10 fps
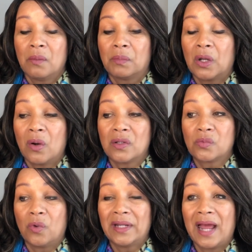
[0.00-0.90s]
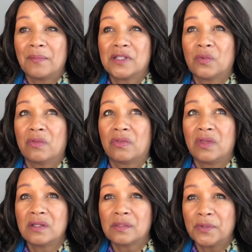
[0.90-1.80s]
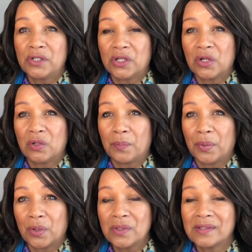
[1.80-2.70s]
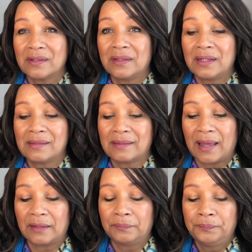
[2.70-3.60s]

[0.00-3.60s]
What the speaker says: Because what happens with this particular person is that